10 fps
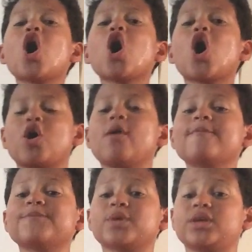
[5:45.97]

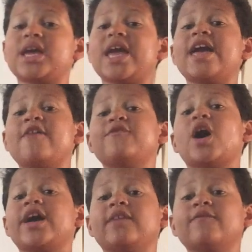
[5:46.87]
hopefully, if
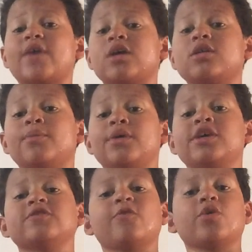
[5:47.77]
I can find a
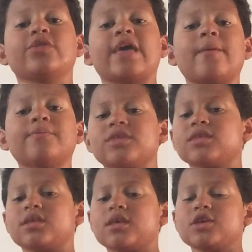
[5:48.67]
place for them.
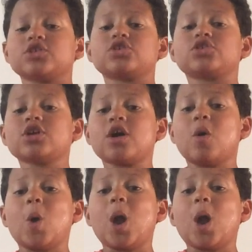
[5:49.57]
So,